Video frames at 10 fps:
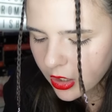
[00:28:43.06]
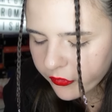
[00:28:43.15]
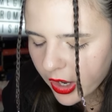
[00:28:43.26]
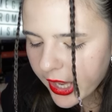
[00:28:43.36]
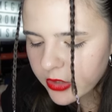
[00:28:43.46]
of
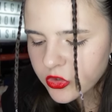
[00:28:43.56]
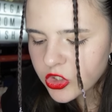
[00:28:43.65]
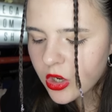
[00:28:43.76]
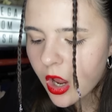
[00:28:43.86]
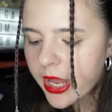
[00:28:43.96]
a
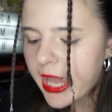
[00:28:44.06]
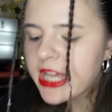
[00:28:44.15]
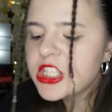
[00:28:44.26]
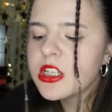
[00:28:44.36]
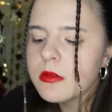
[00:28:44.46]
hydrogen
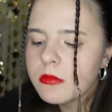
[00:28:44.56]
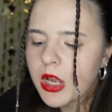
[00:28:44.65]
atom.